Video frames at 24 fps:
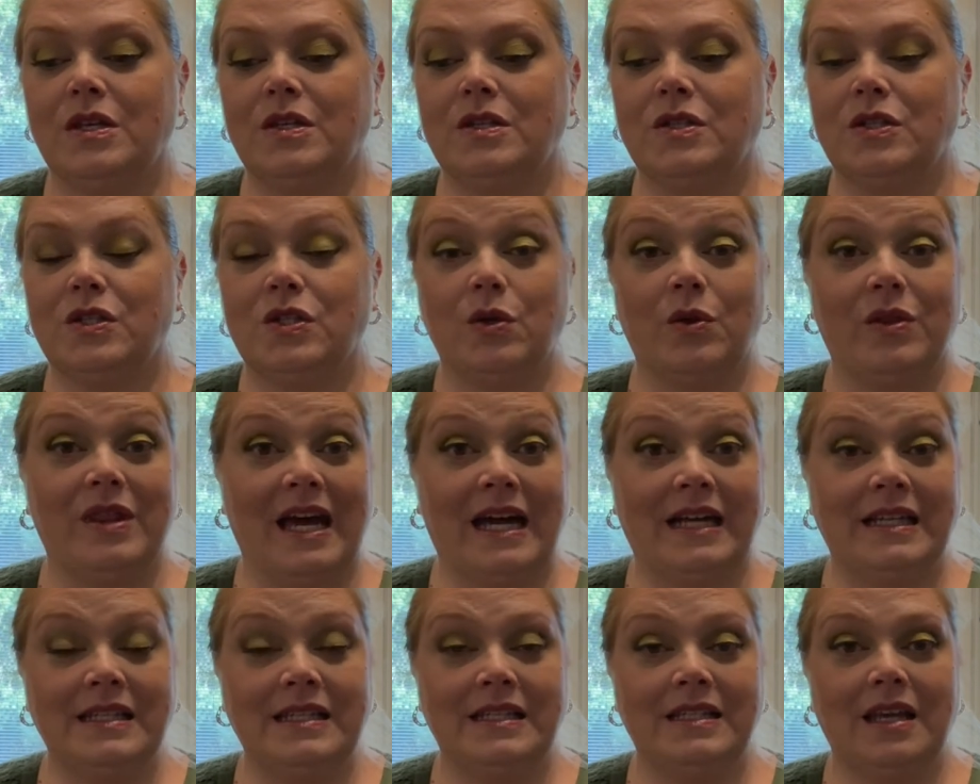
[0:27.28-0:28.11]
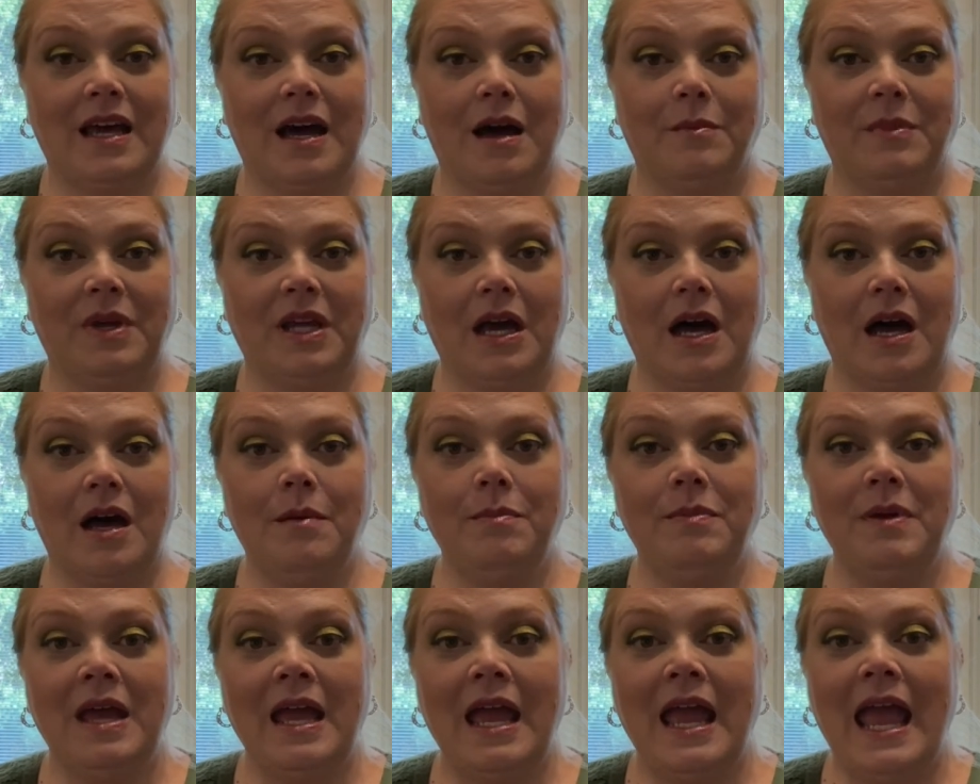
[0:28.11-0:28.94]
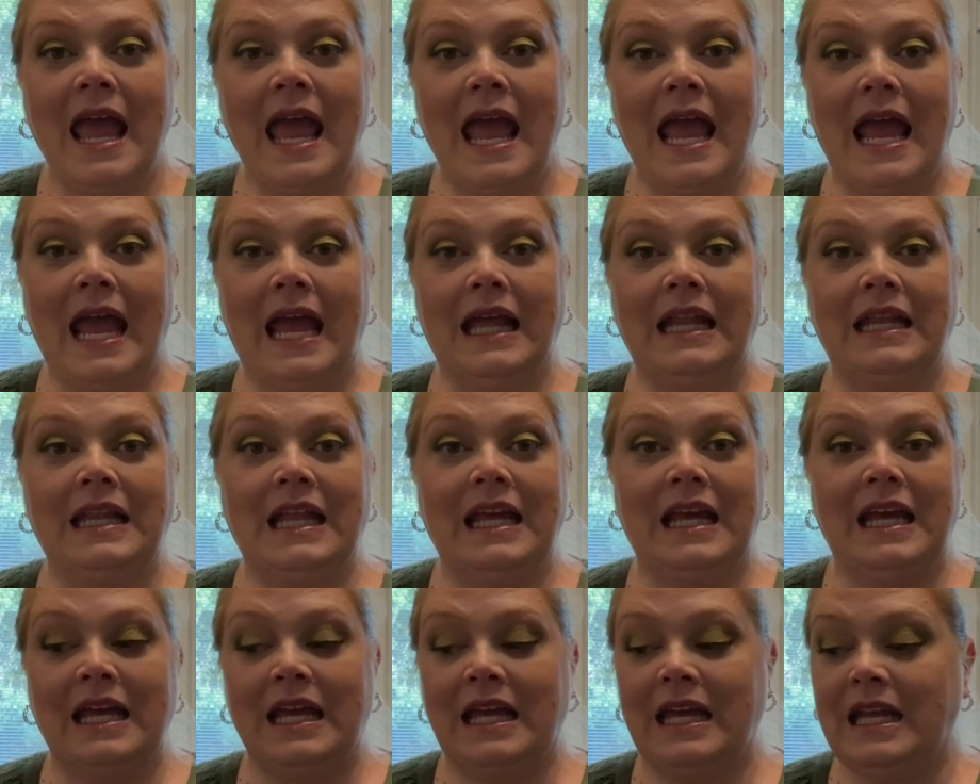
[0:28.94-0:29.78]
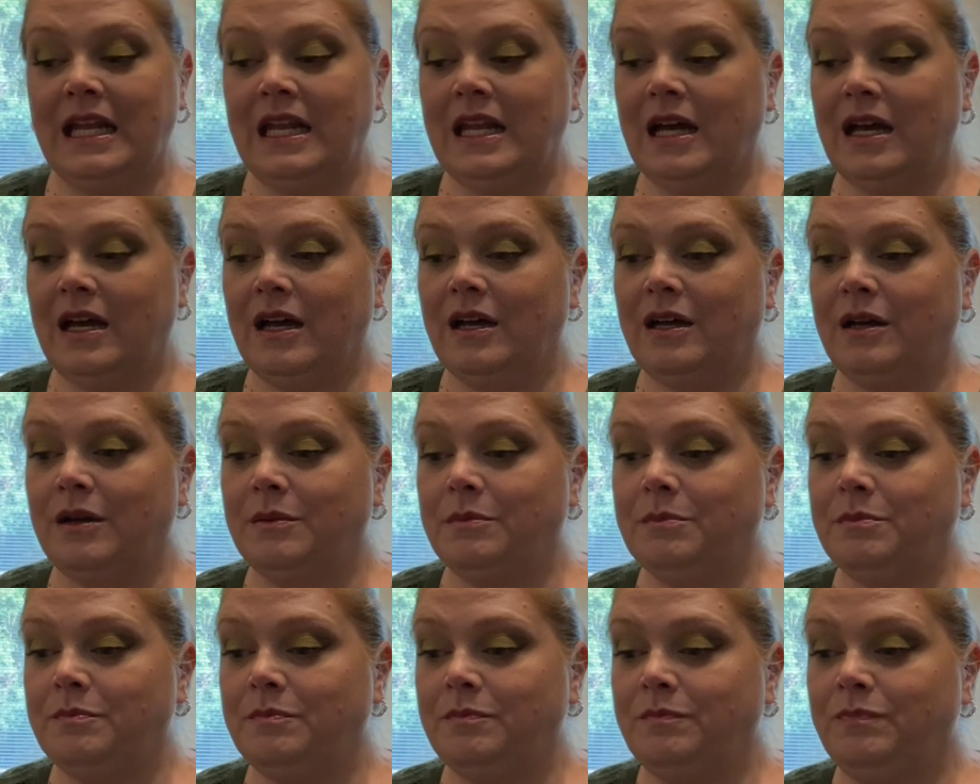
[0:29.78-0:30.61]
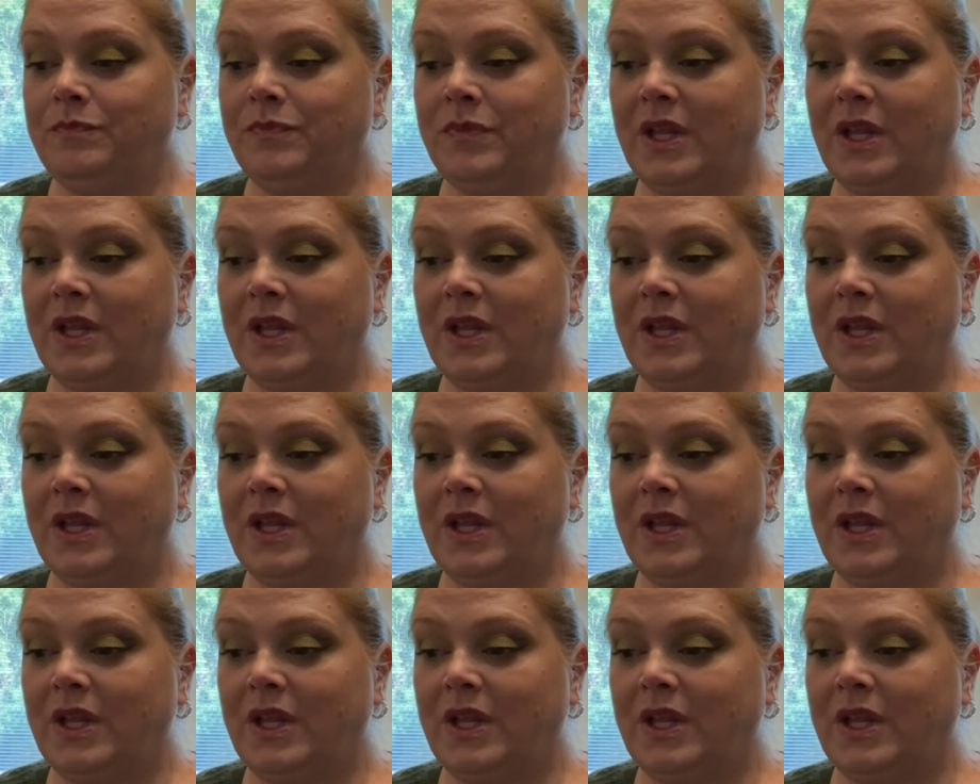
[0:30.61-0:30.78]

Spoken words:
So that's coming up. And then